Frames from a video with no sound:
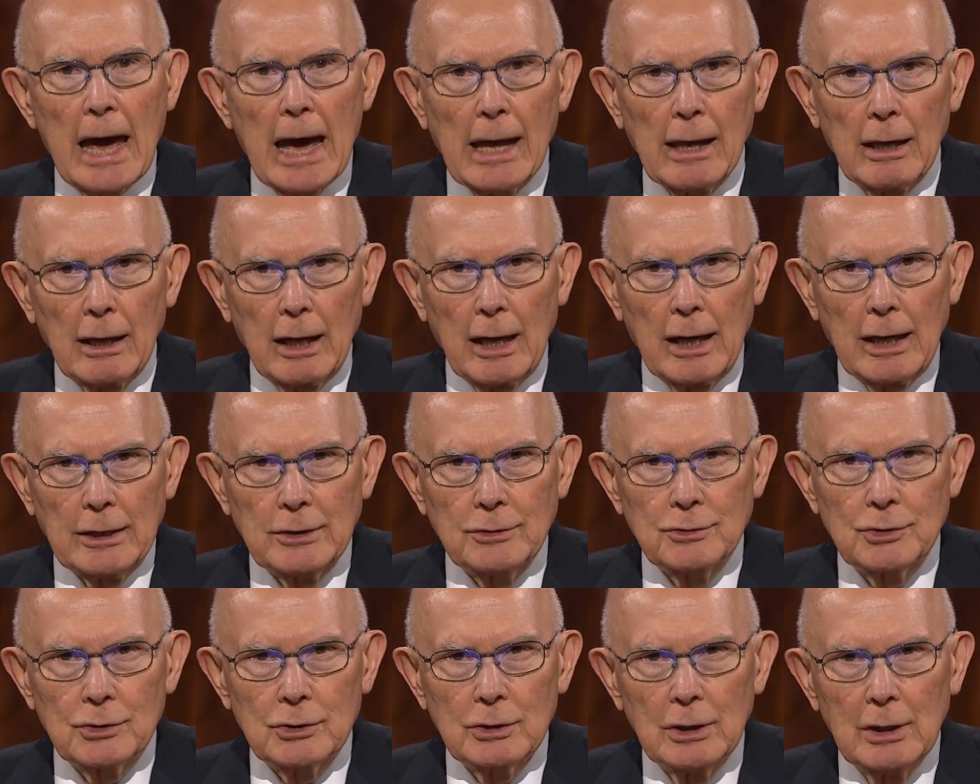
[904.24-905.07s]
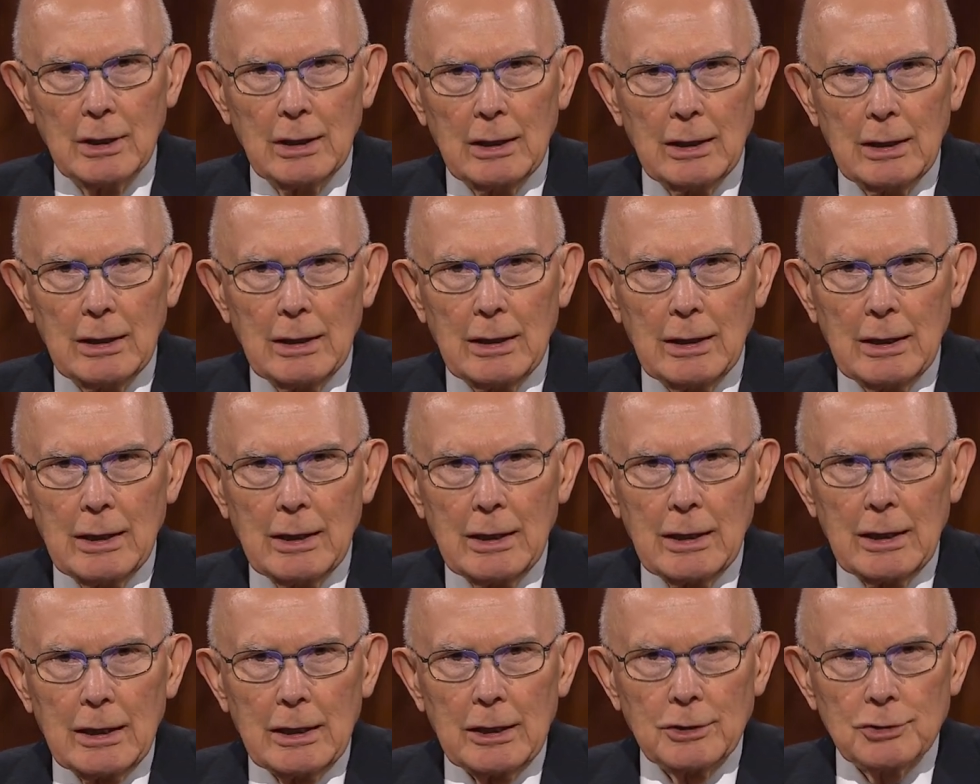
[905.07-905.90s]
allies
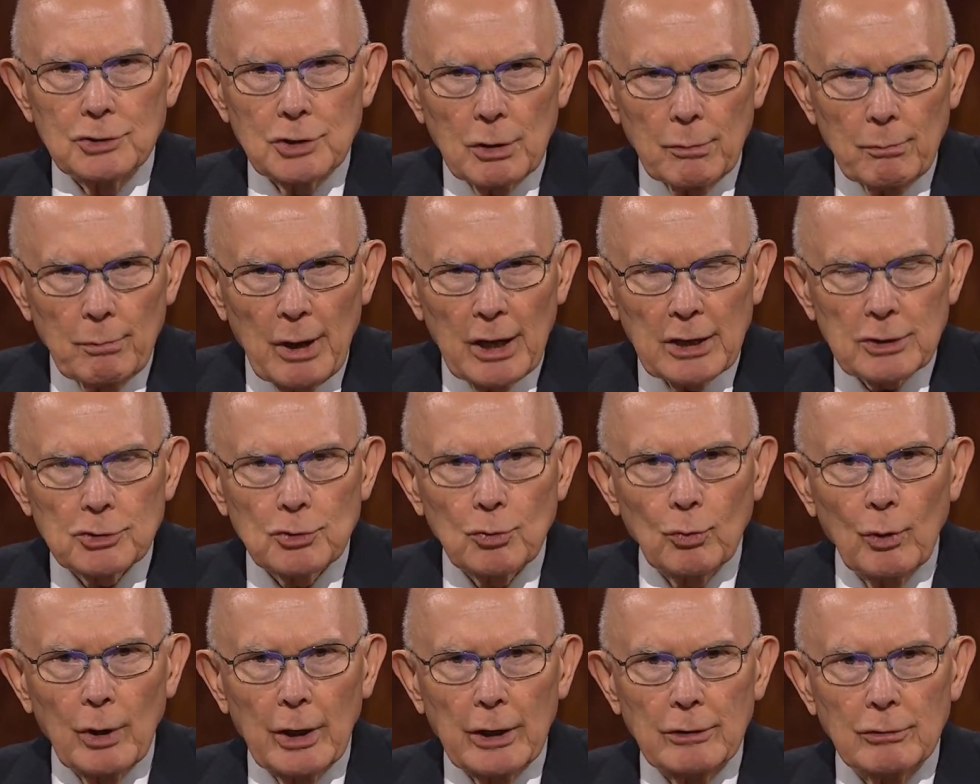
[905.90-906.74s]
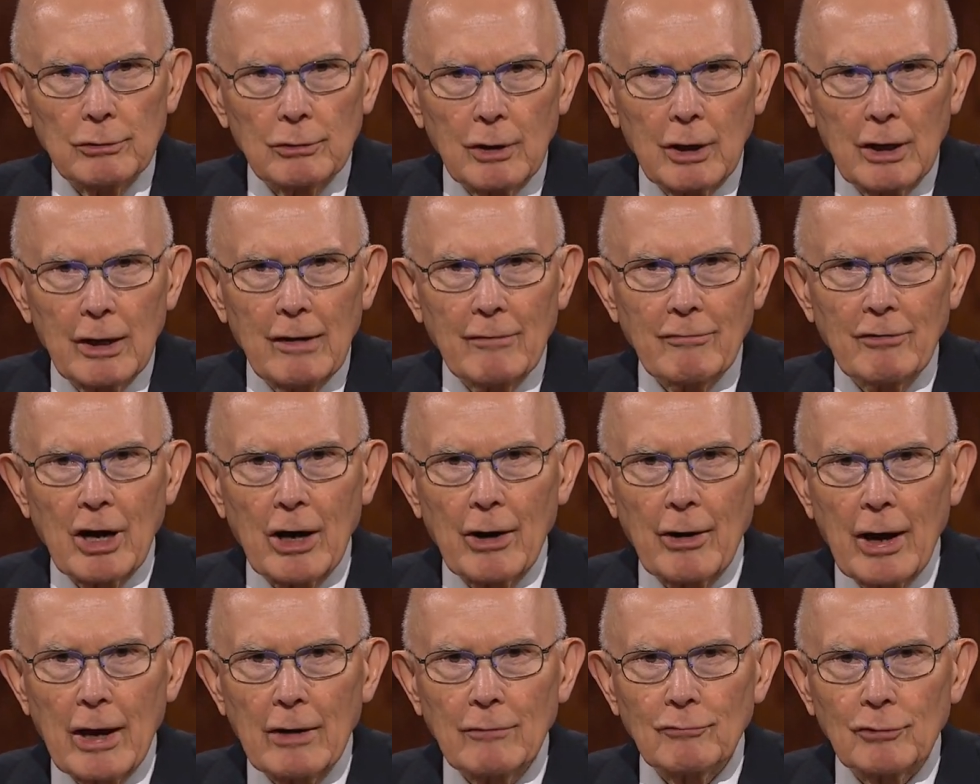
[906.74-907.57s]
is the best way to love
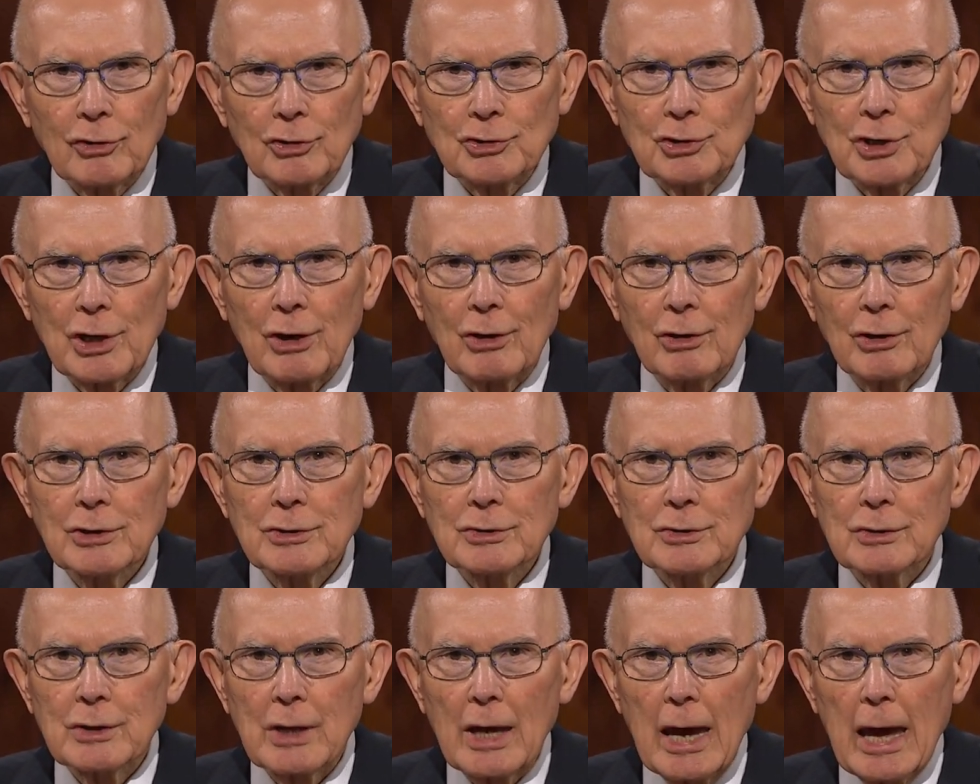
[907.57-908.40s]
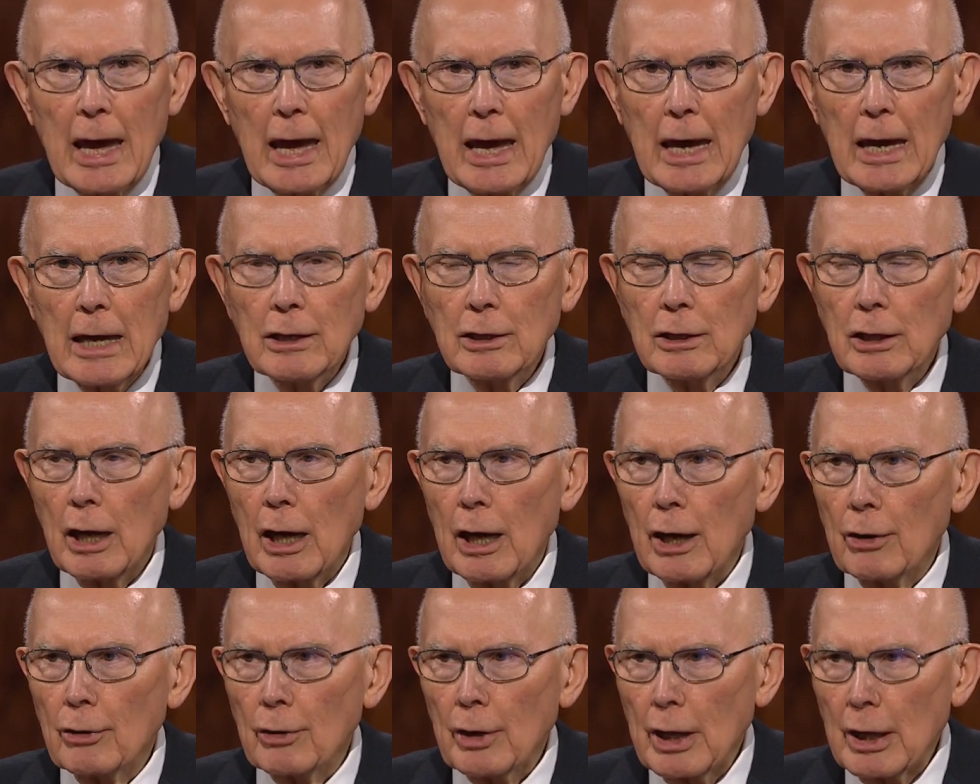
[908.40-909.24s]
our adversaries and
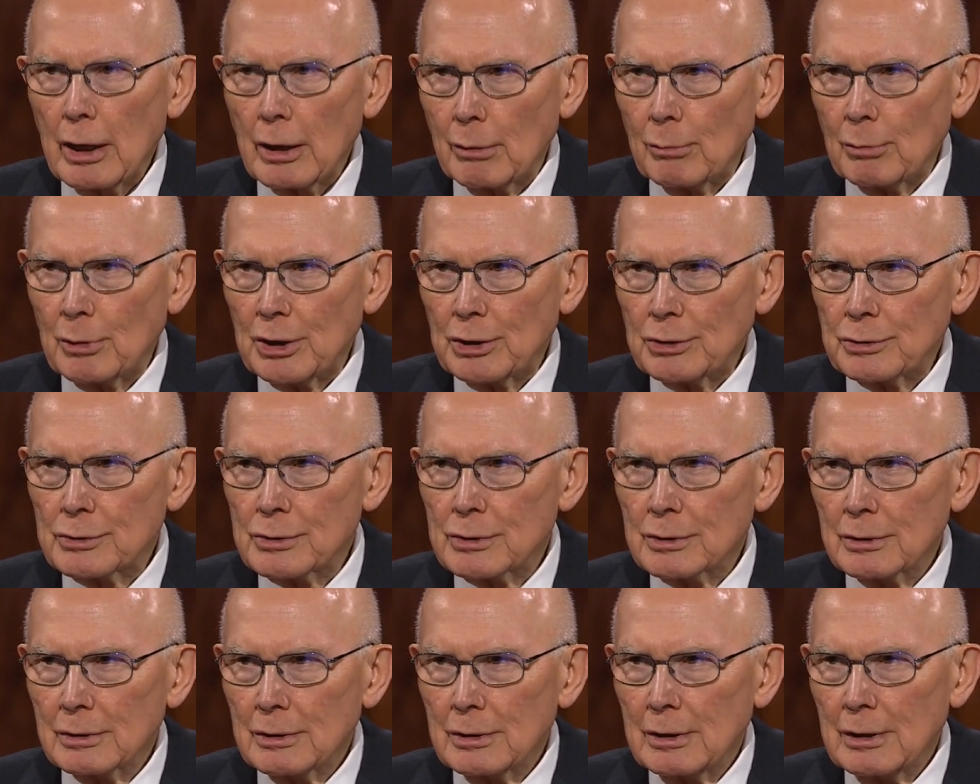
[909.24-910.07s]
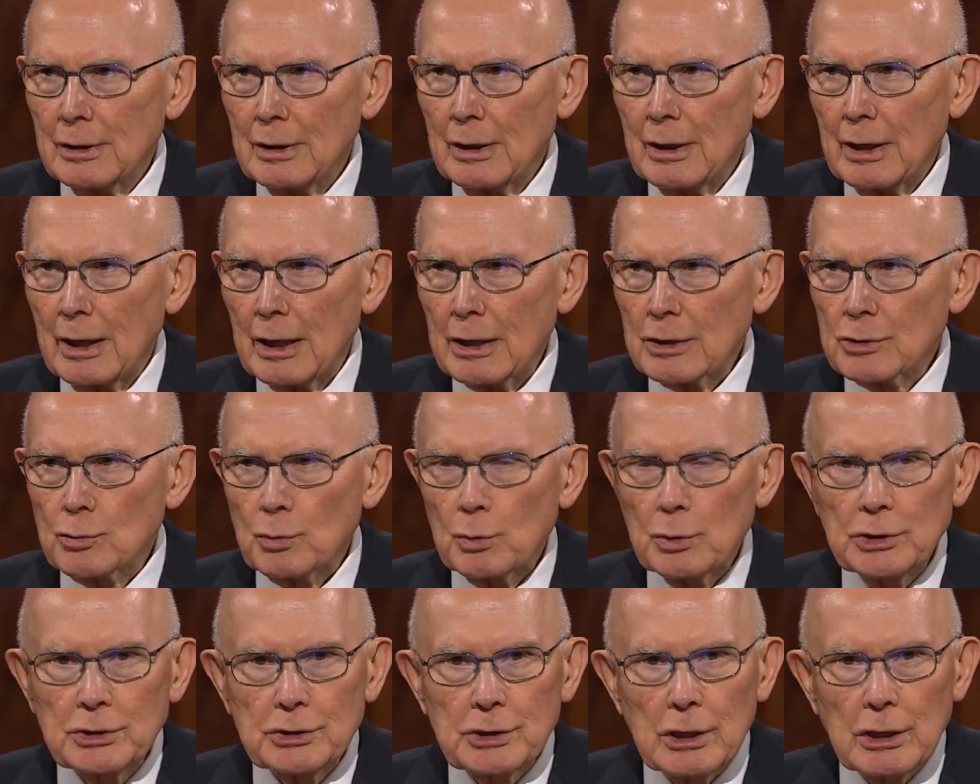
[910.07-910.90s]
our enemies as
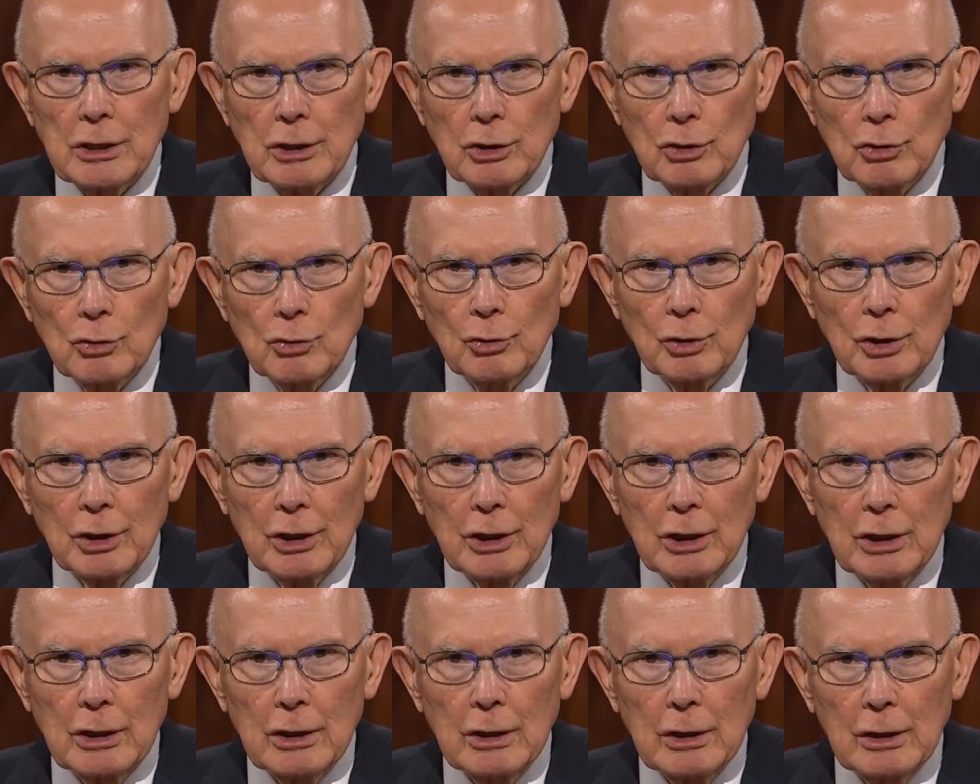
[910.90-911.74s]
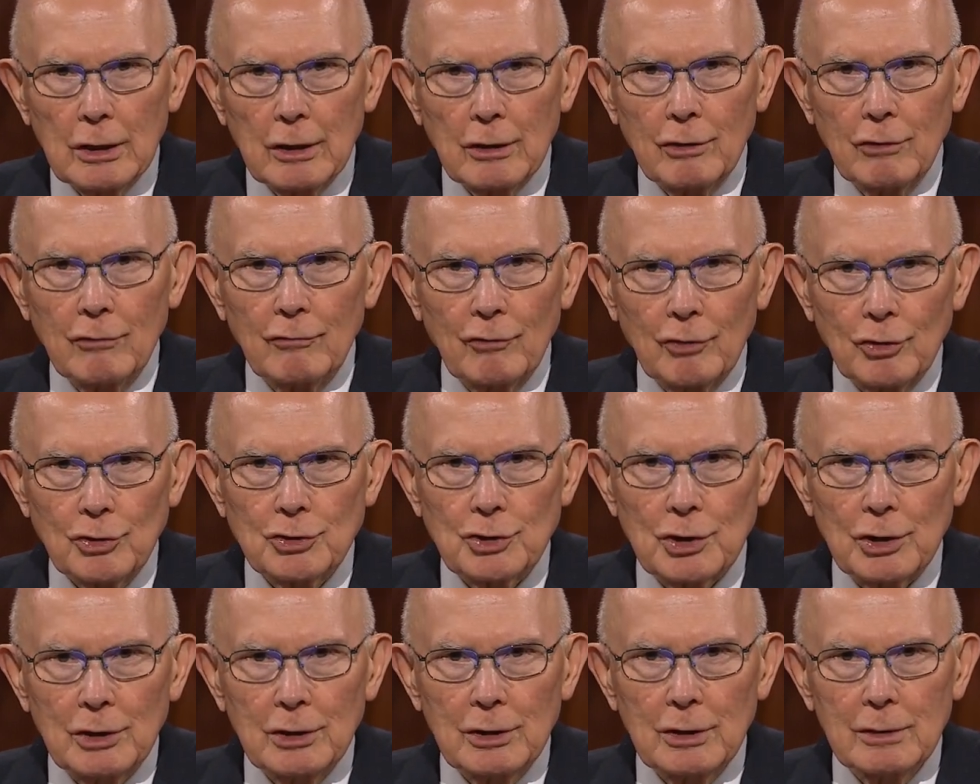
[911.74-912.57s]
we seek unity in
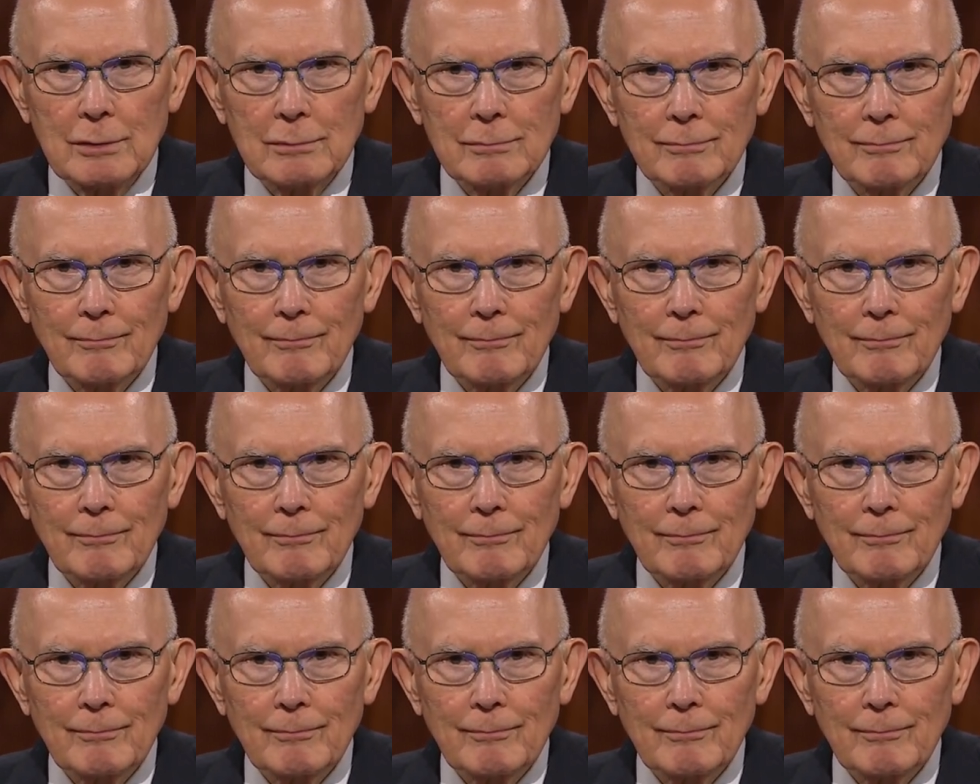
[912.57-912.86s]
diversity.